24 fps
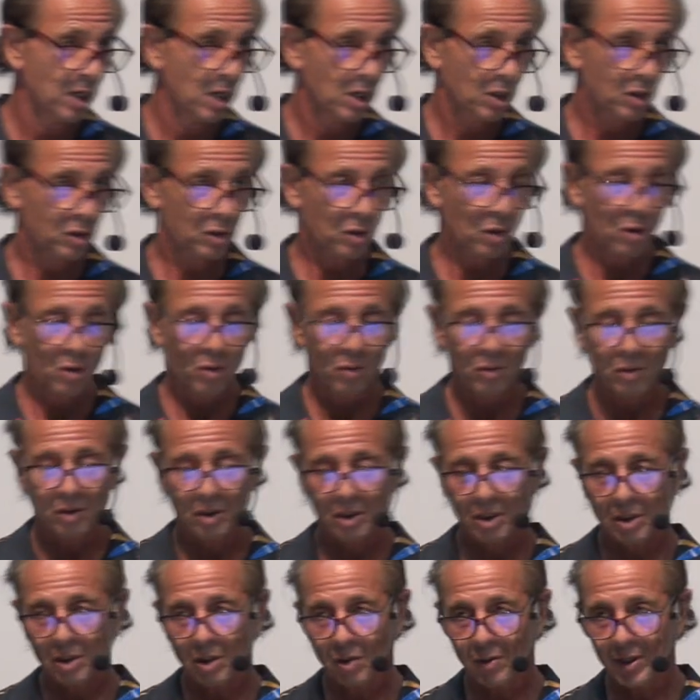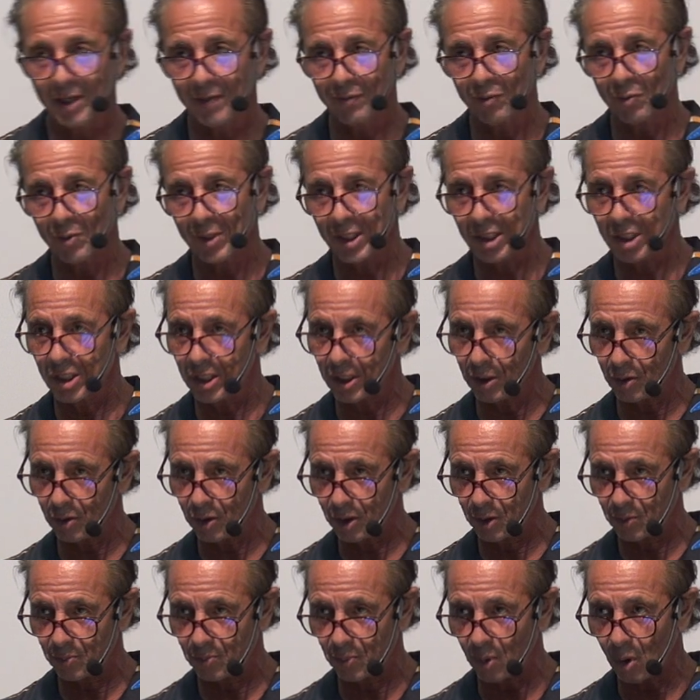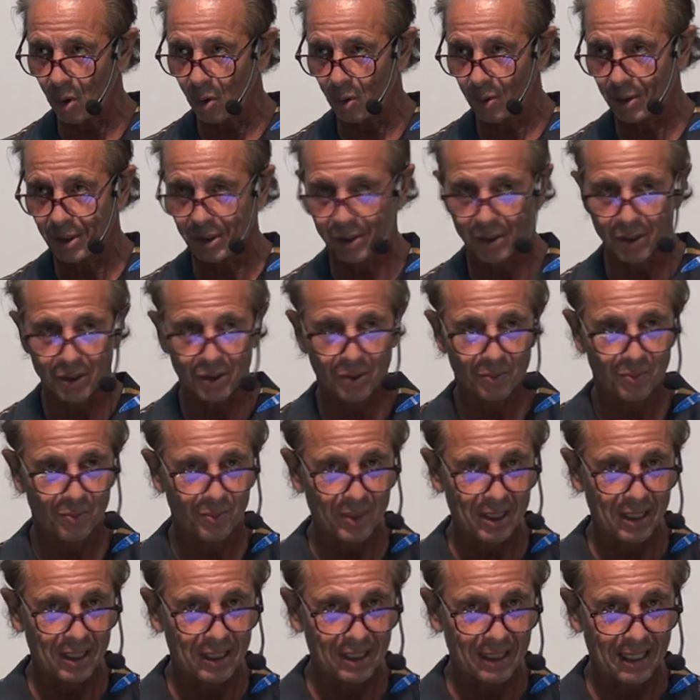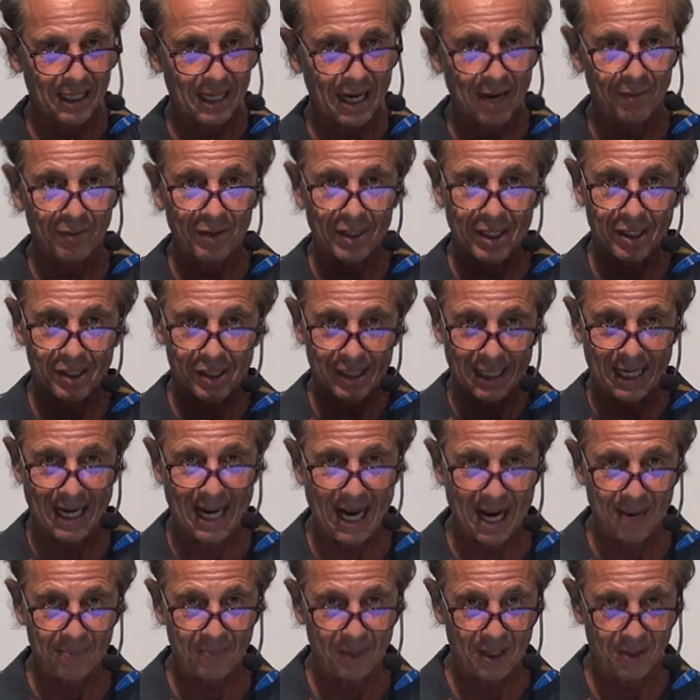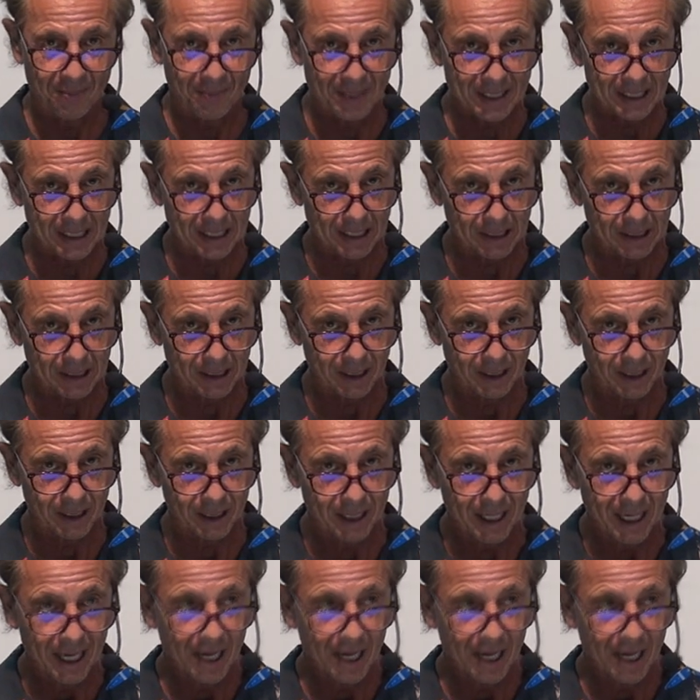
So, you know, even when a seal is broke, it doesn't mean that everything's going to happen immediately.